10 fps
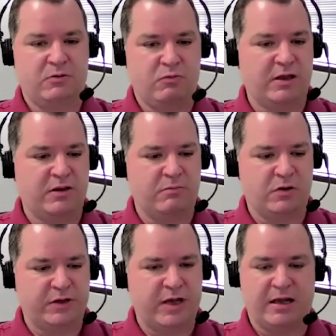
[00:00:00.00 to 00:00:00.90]
with
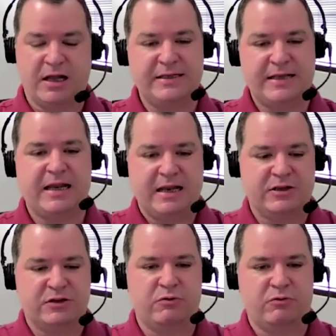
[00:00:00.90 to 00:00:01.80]
Mosaic, at least get it
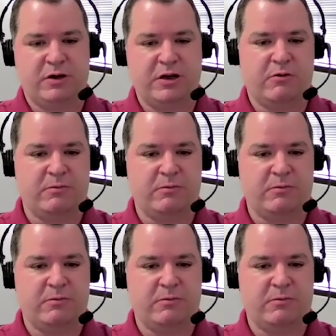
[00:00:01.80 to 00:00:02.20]
into